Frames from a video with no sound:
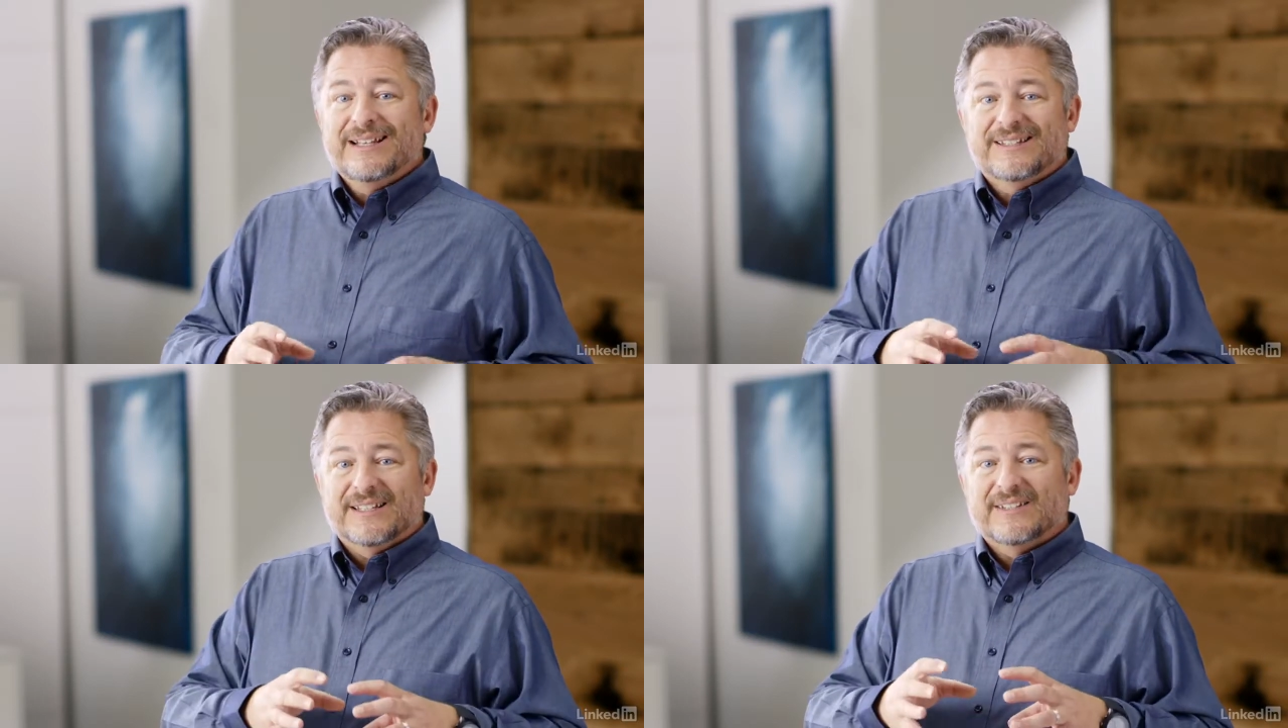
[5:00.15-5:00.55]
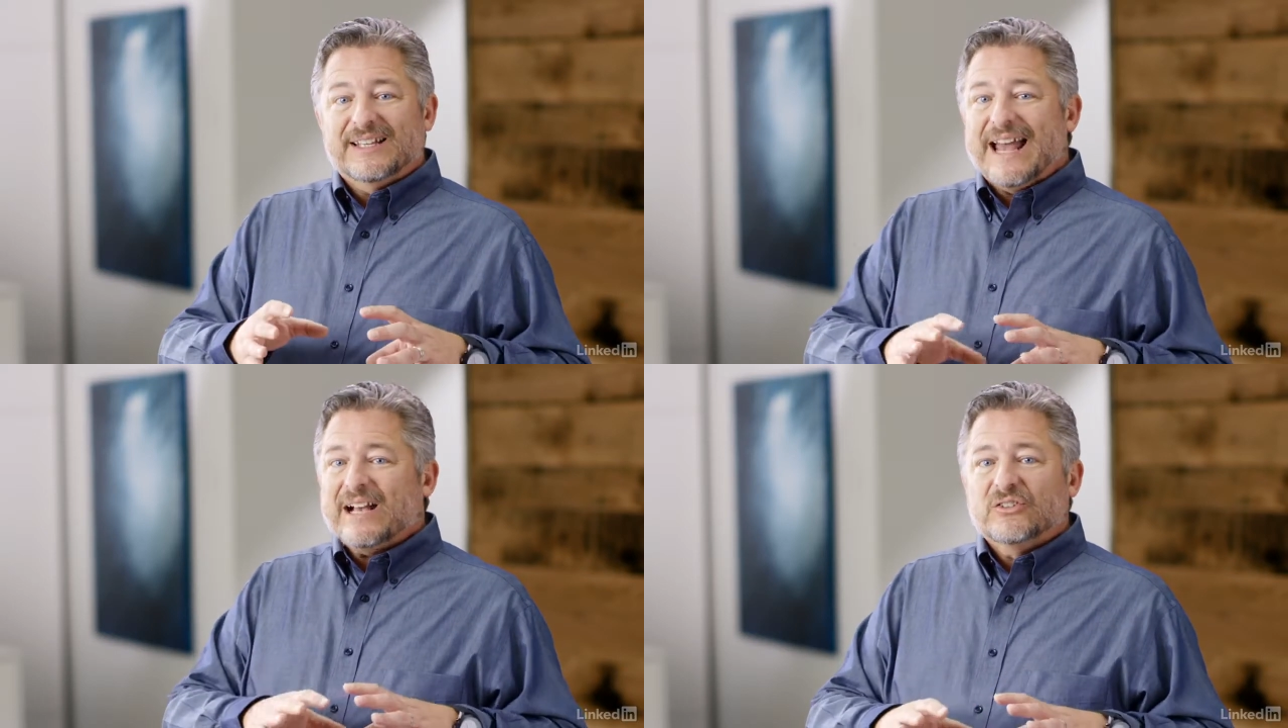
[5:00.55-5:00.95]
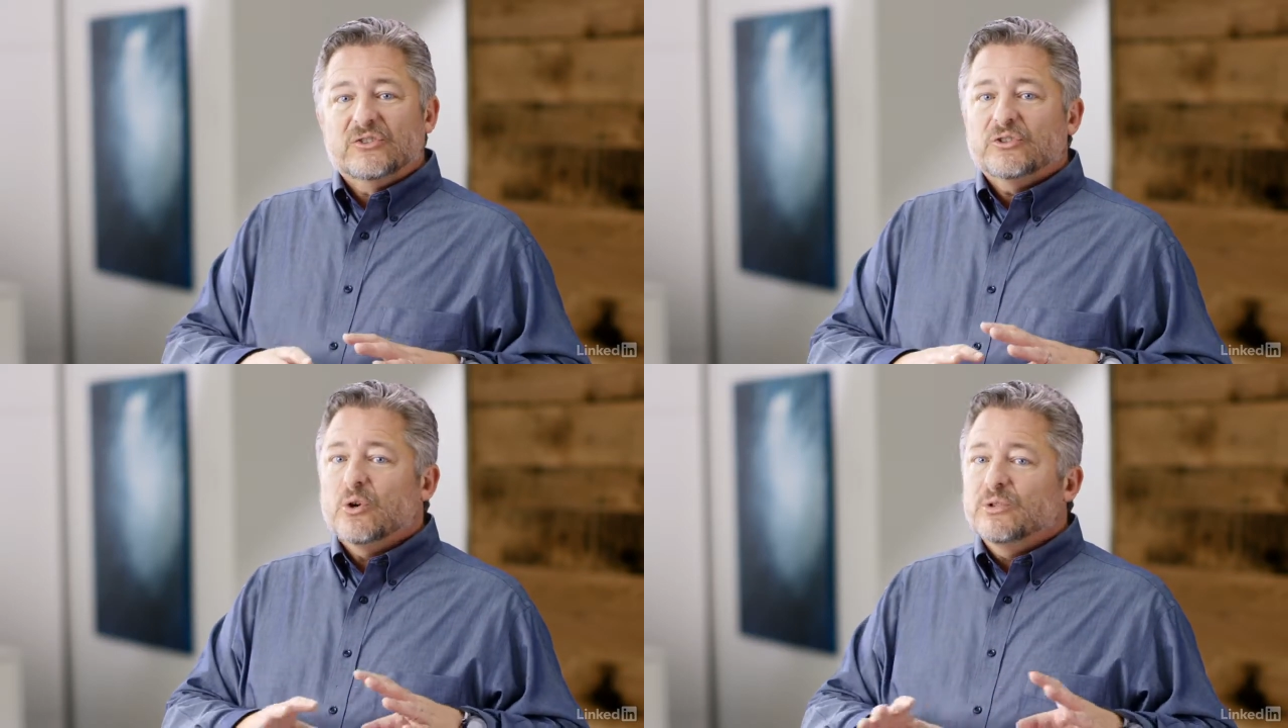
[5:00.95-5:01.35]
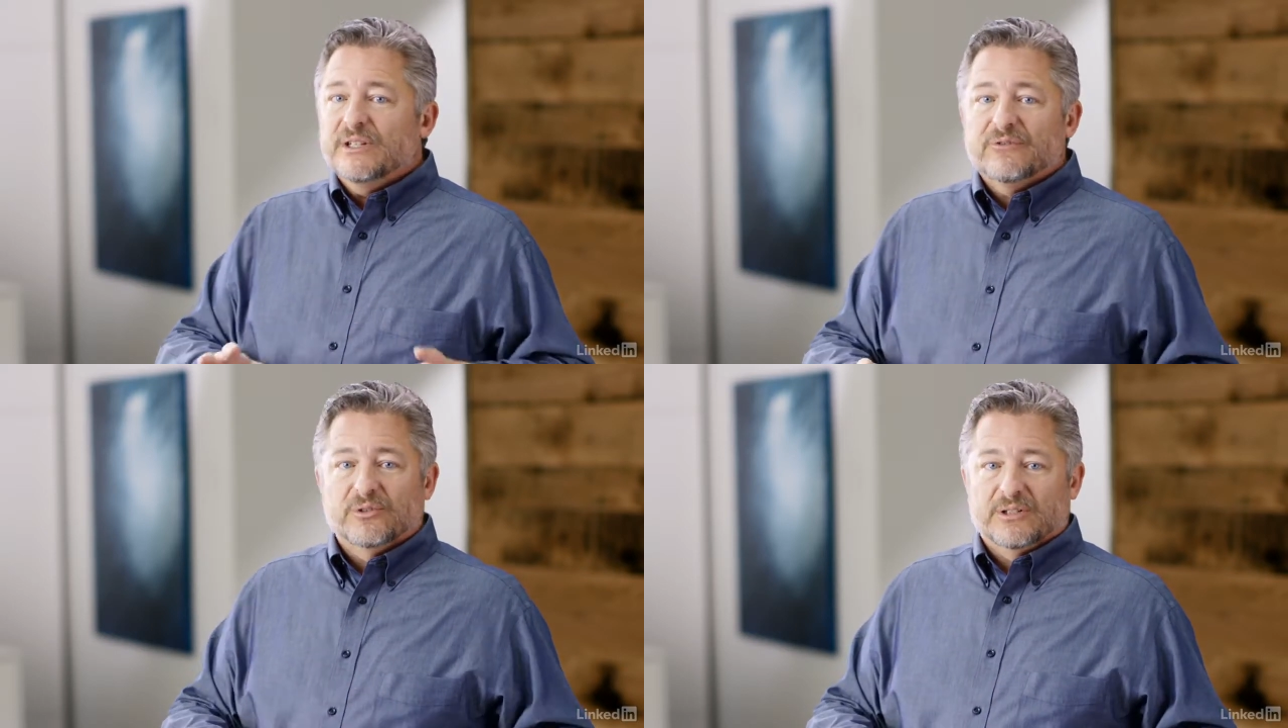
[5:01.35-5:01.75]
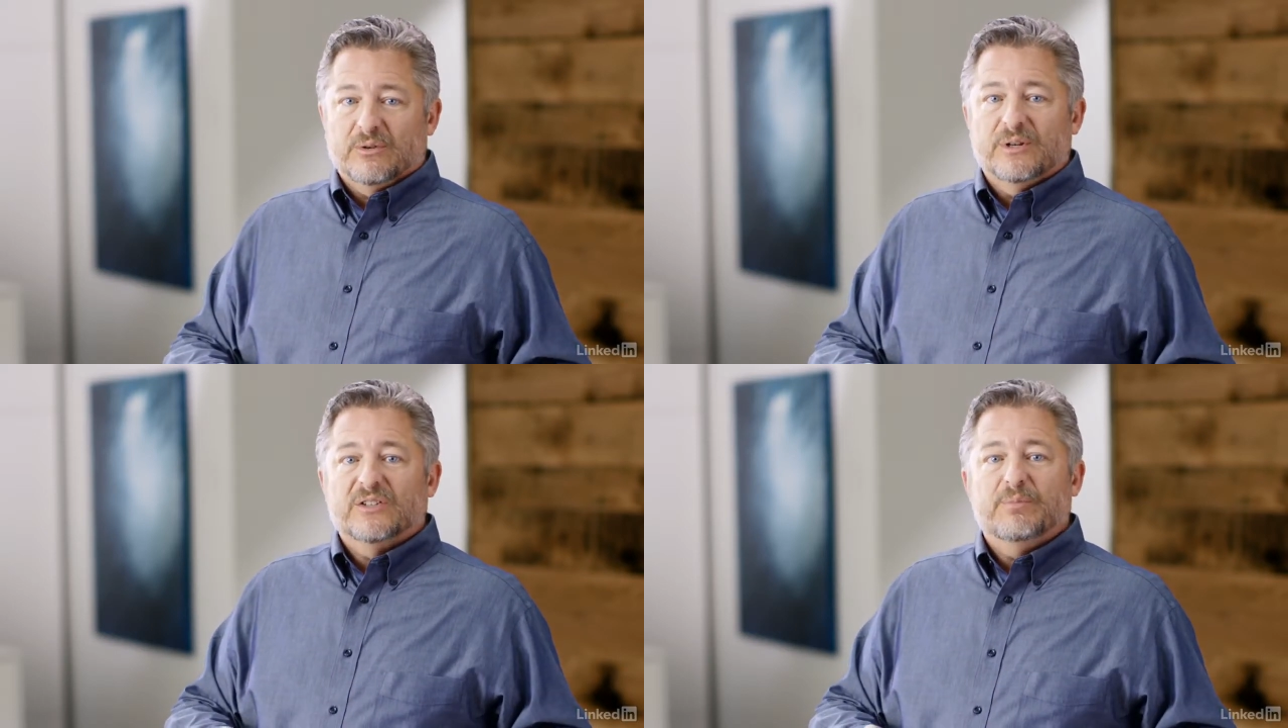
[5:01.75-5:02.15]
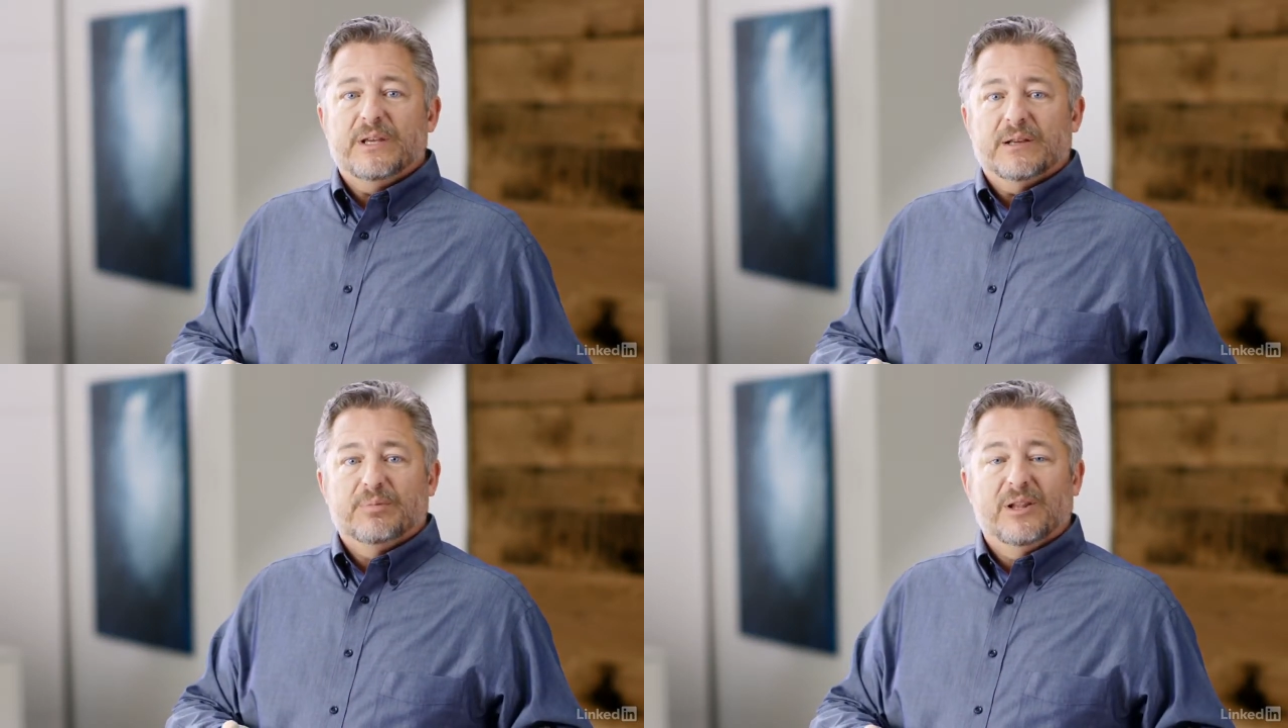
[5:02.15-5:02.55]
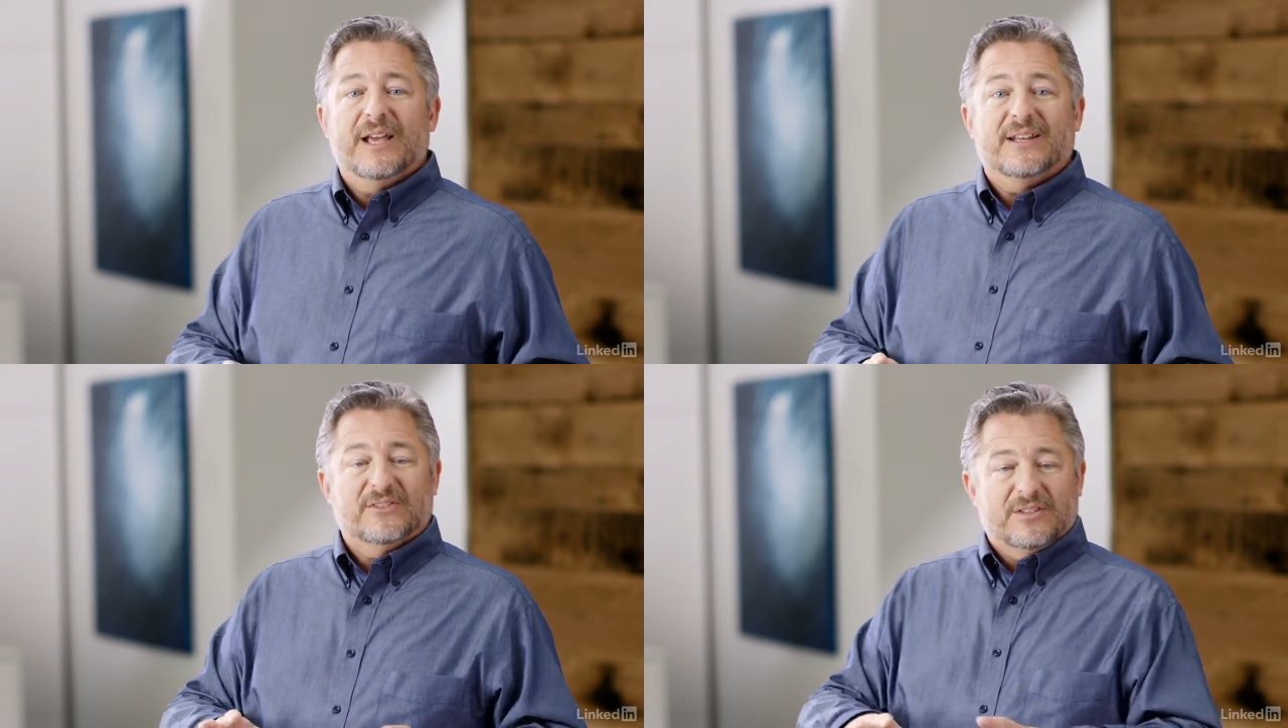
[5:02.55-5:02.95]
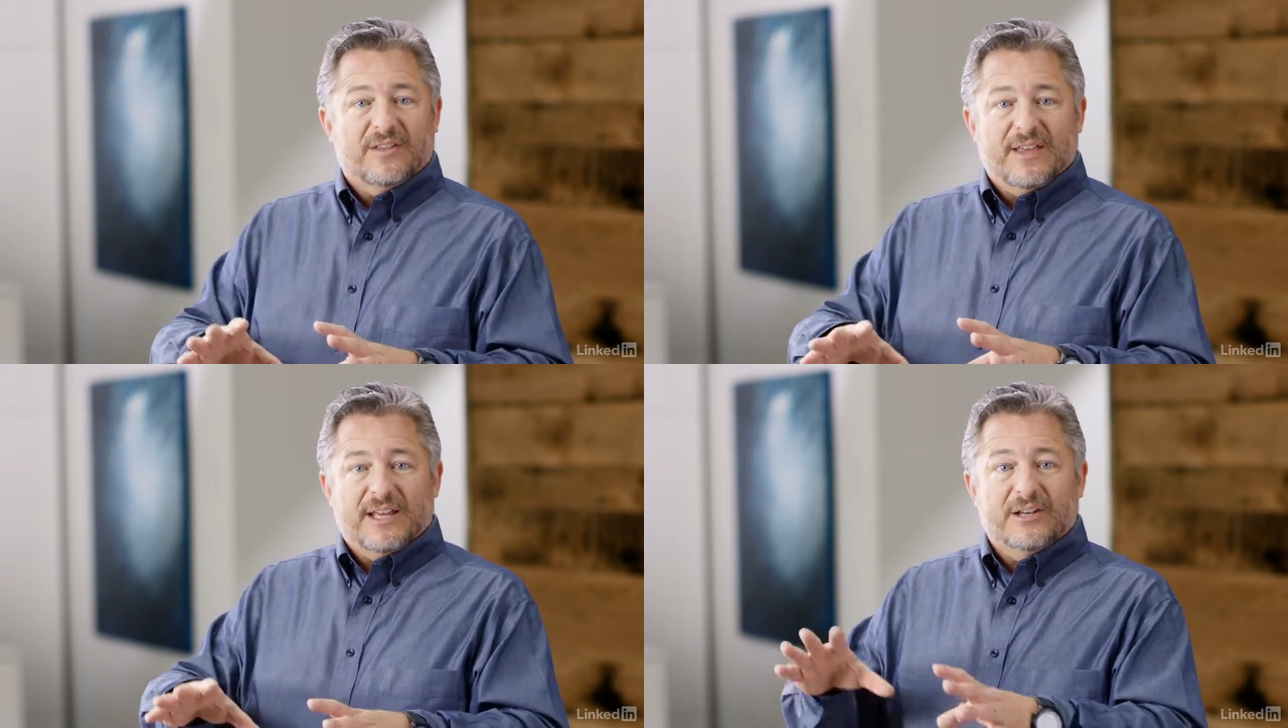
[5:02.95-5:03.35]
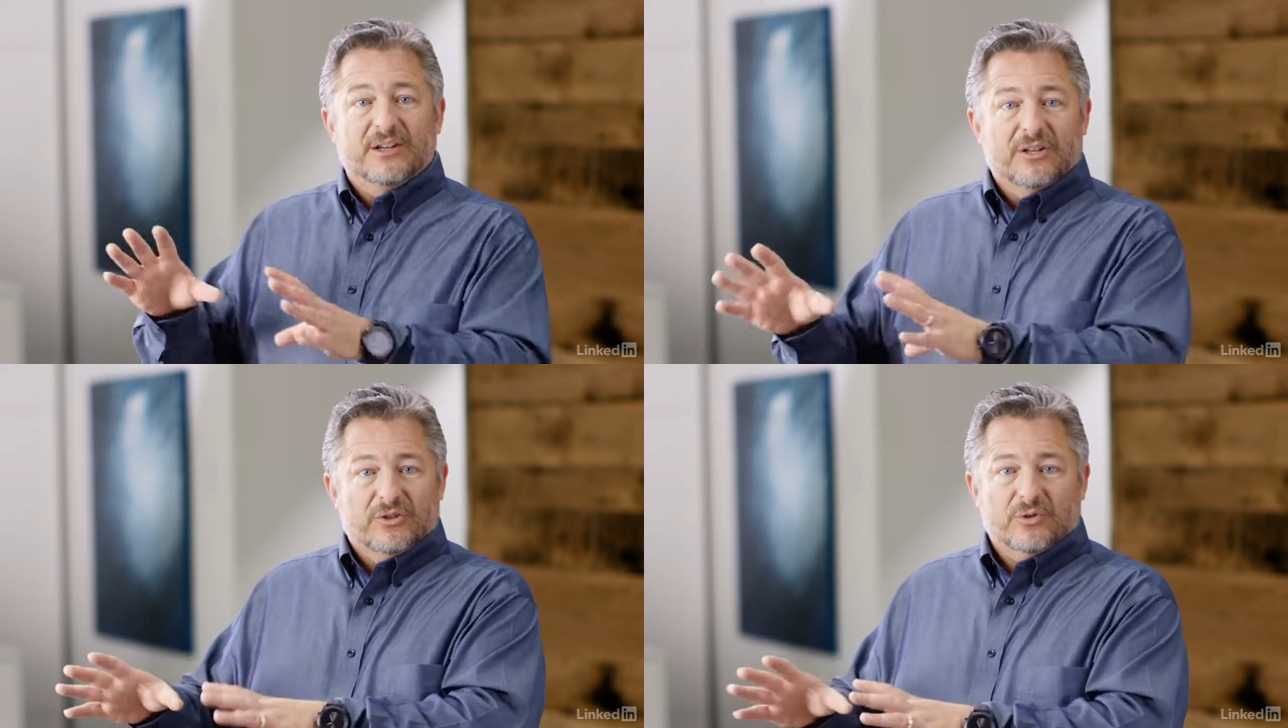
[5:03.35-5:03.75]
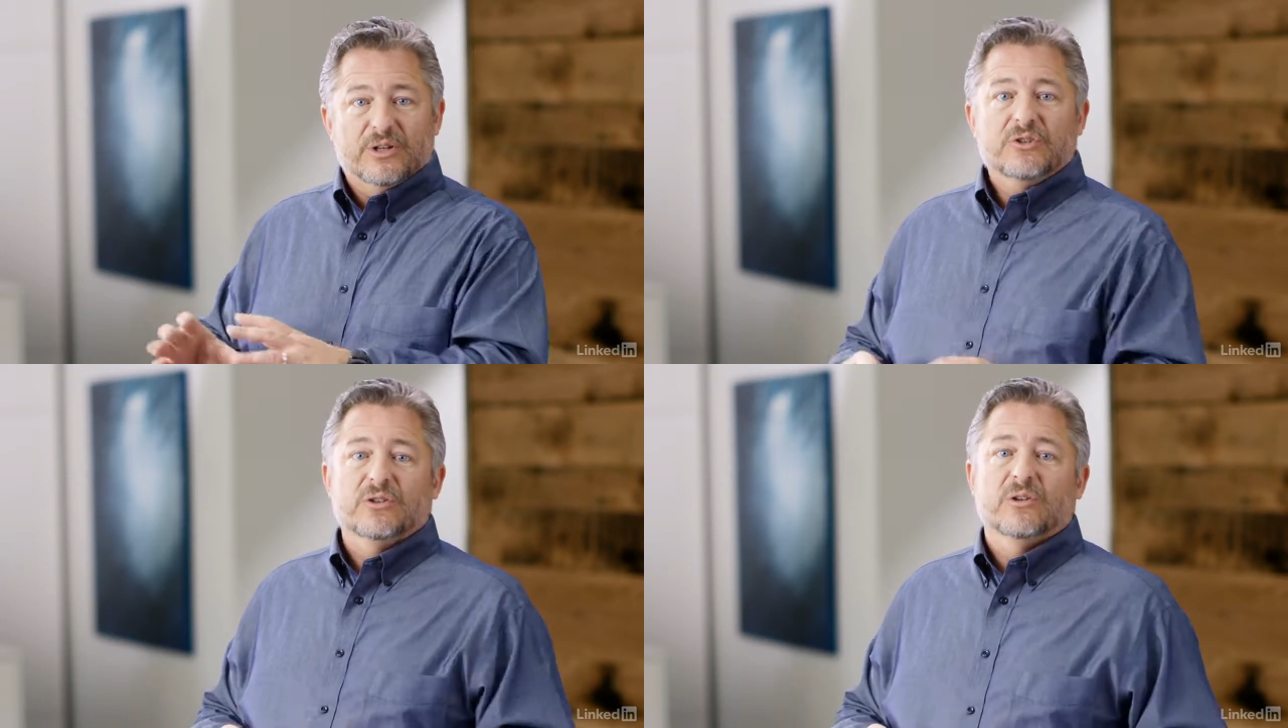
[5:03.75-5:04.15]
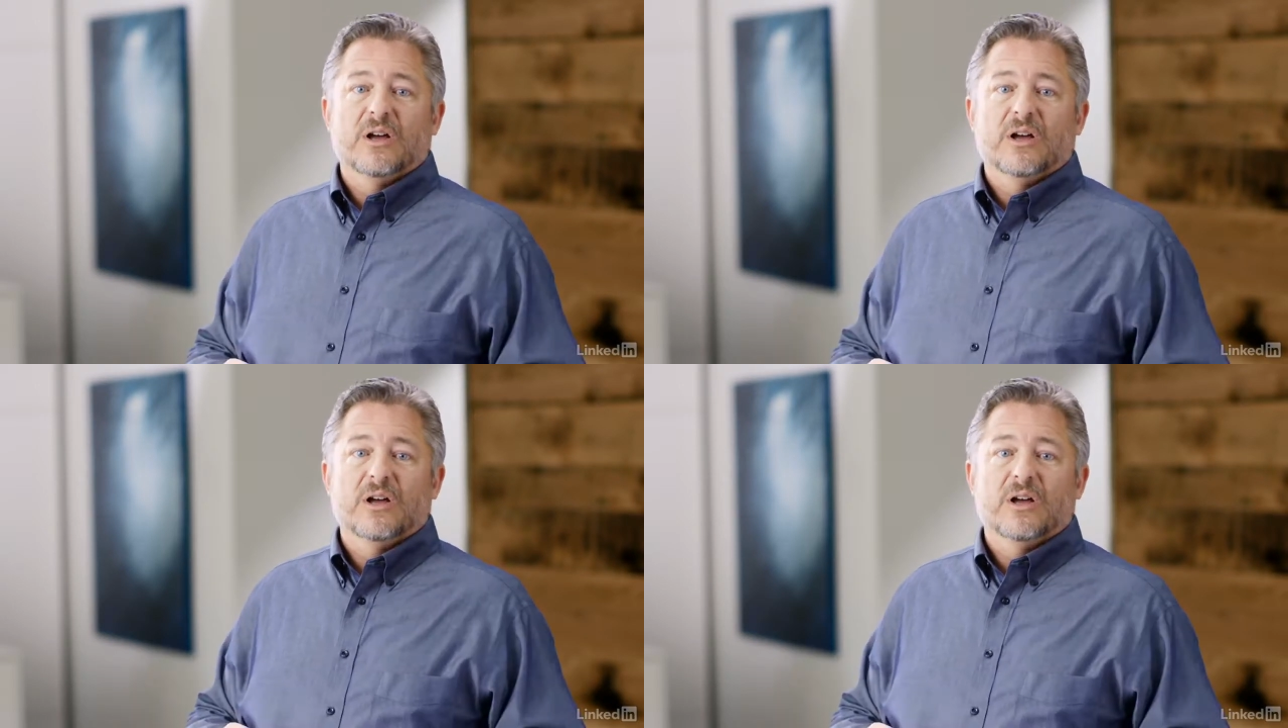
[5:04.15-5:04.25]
since it acts so differently when it's being placed than traditional